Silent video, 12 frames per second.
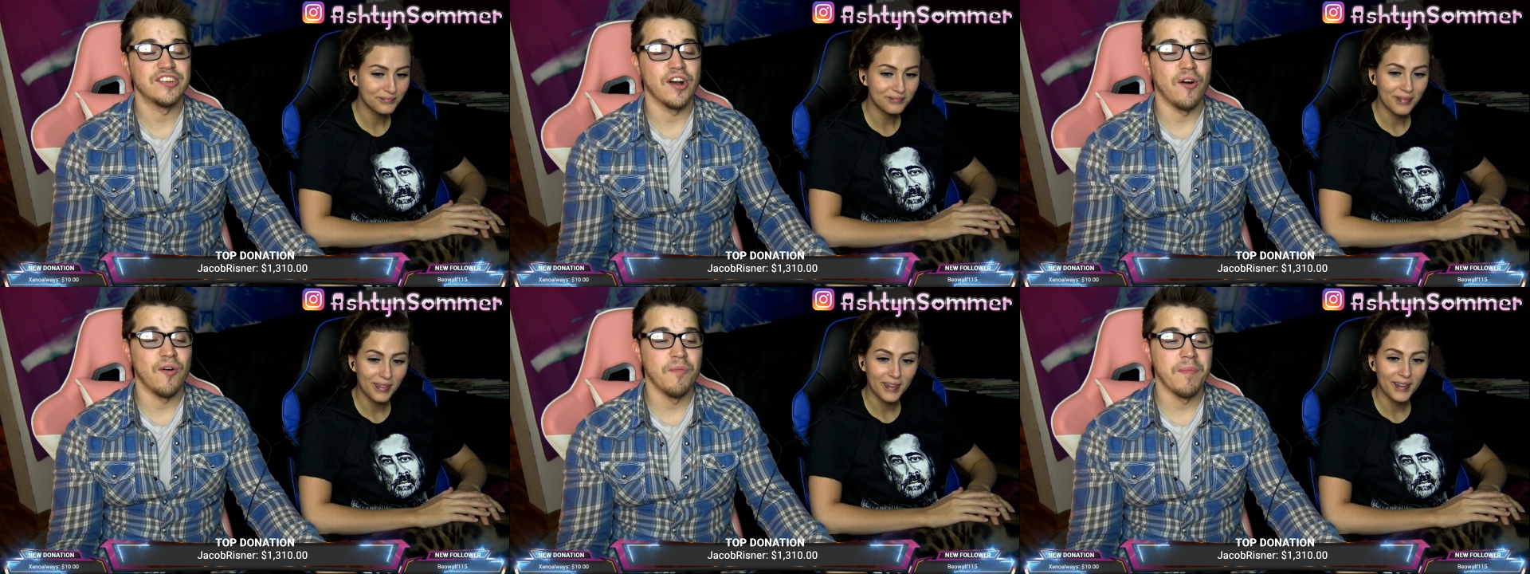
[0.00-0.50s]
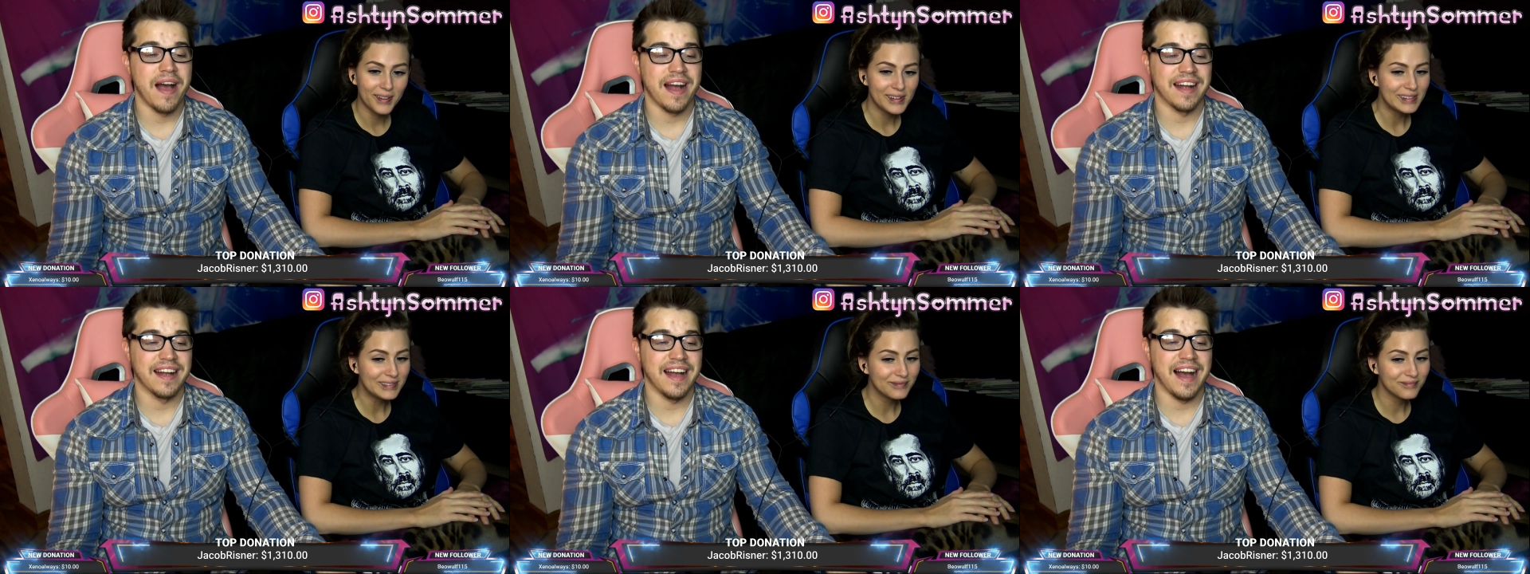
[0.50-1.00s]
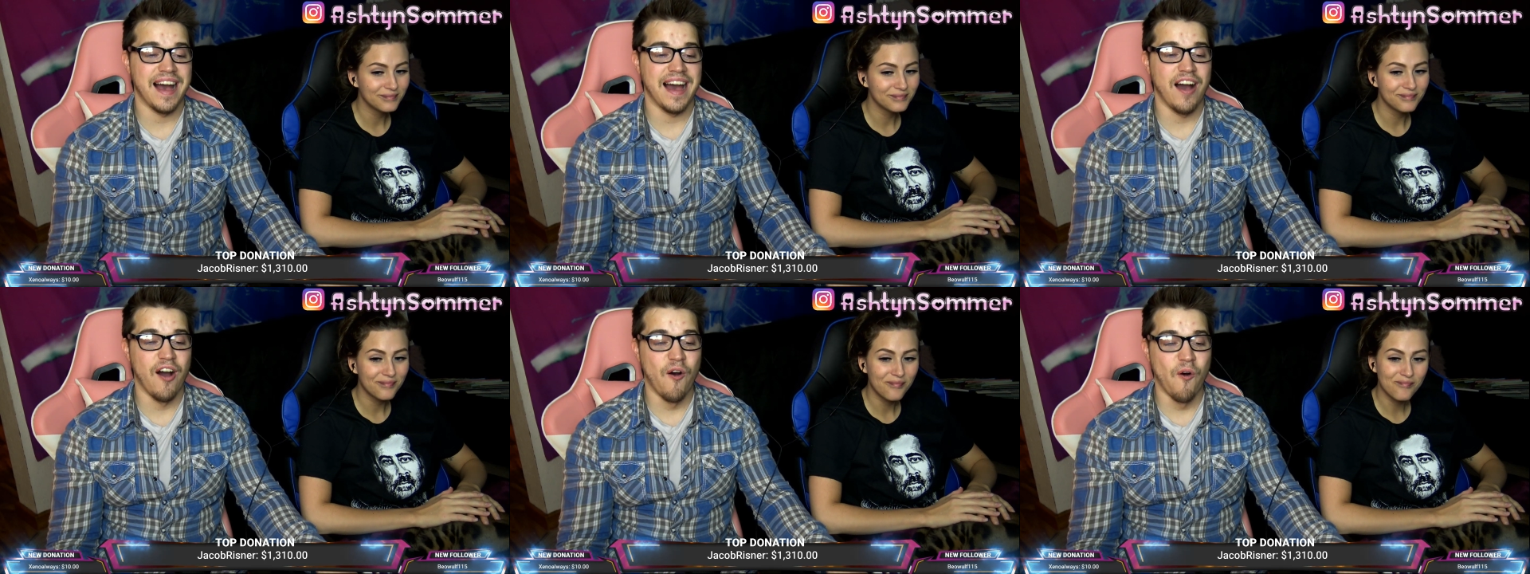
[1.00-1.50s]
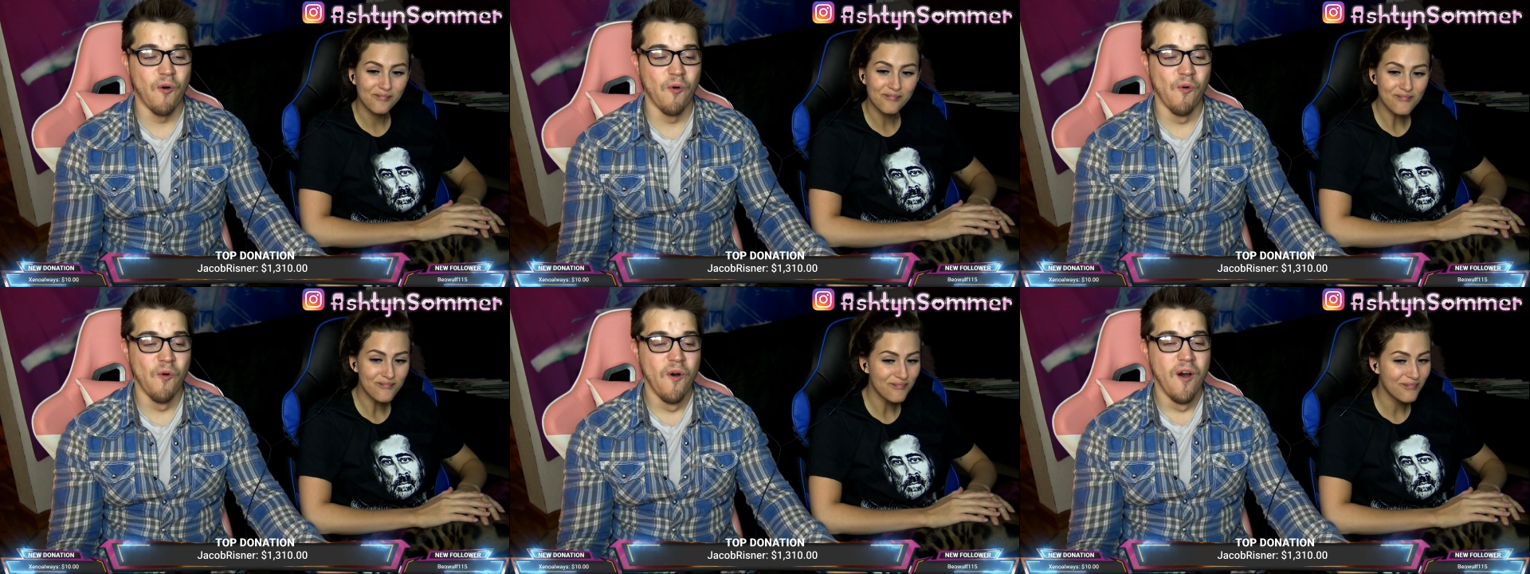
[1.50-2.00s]
Speaker 1: Oh my god. Oh
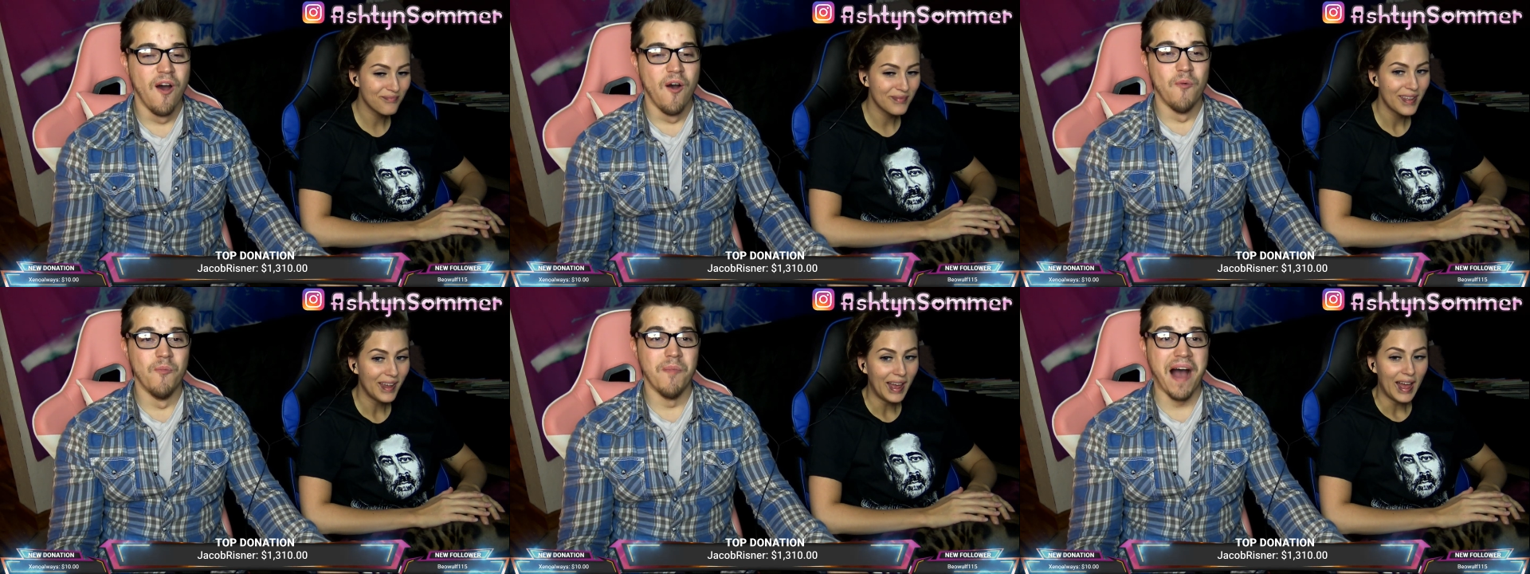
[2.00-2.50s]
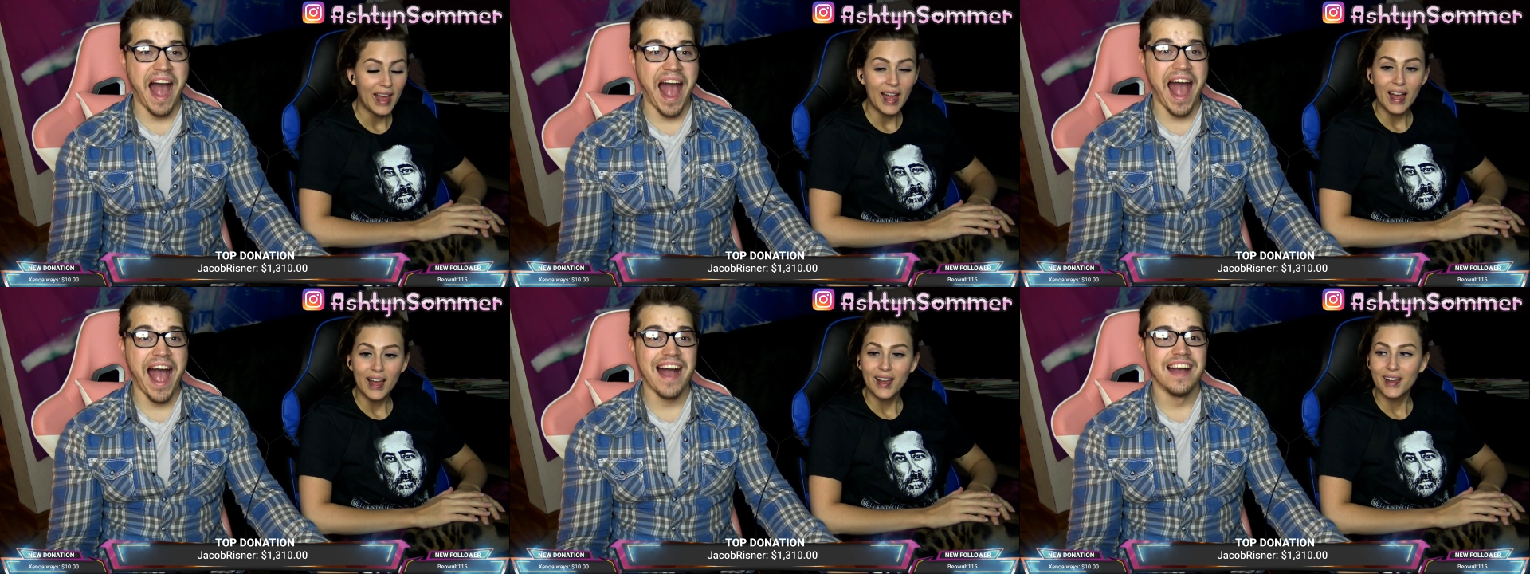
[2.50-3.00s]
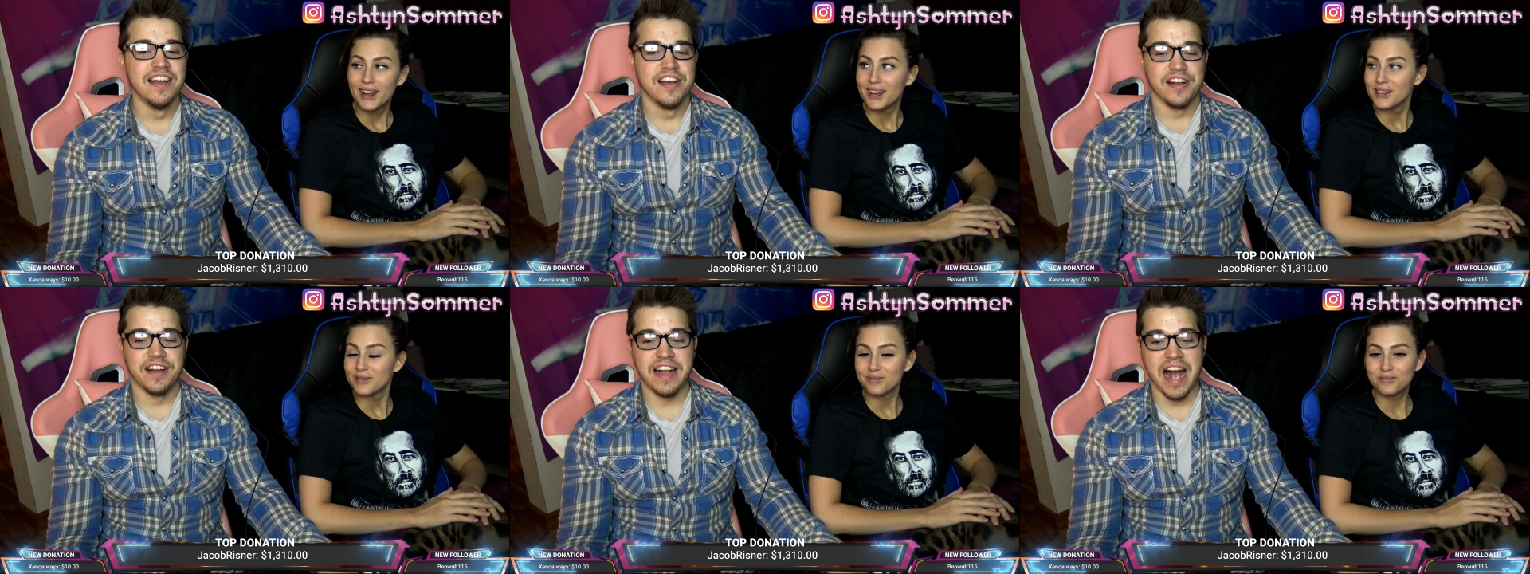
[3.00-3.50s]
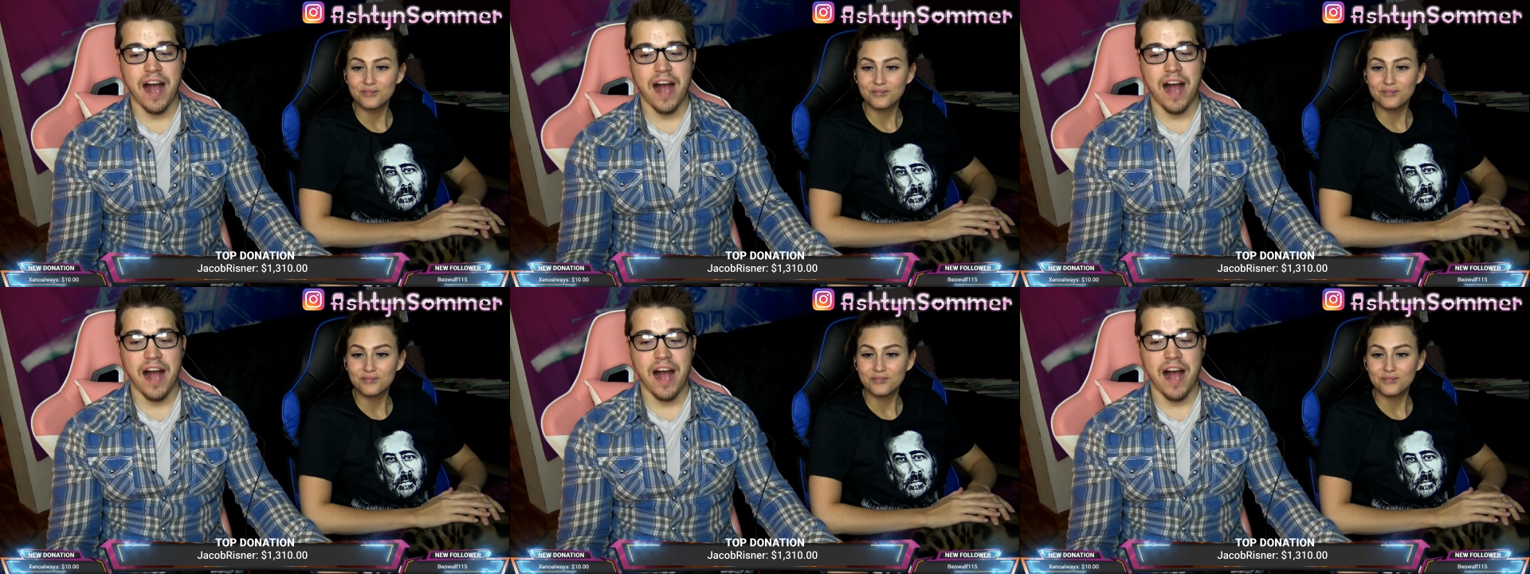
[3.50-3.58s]
my god.